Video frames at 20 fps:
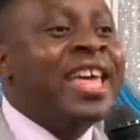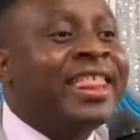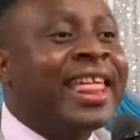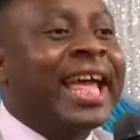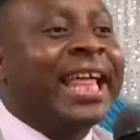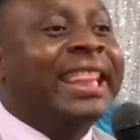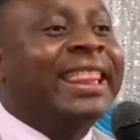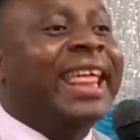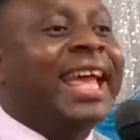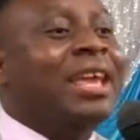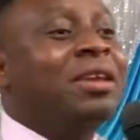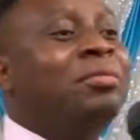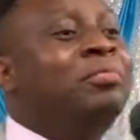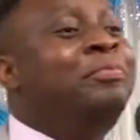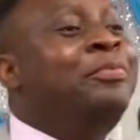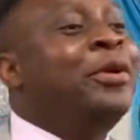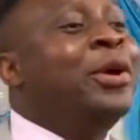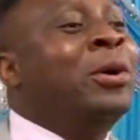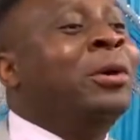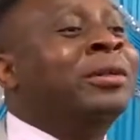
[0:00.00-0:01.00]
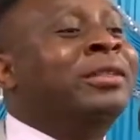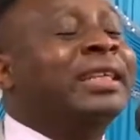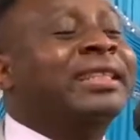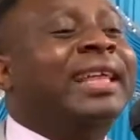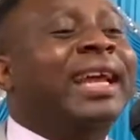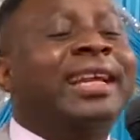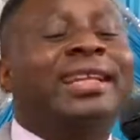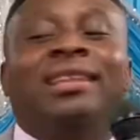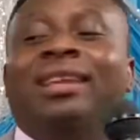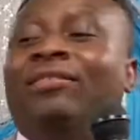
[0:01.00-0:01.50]
then they built,
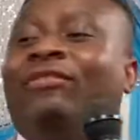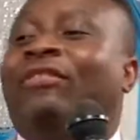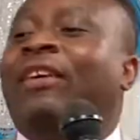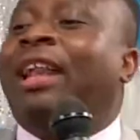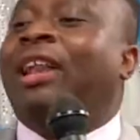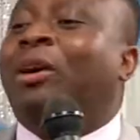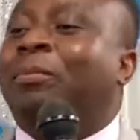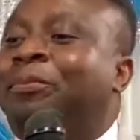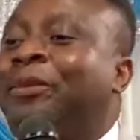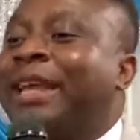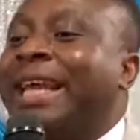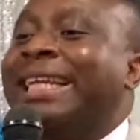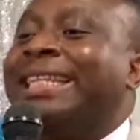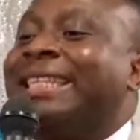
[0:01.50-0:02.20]
they developed a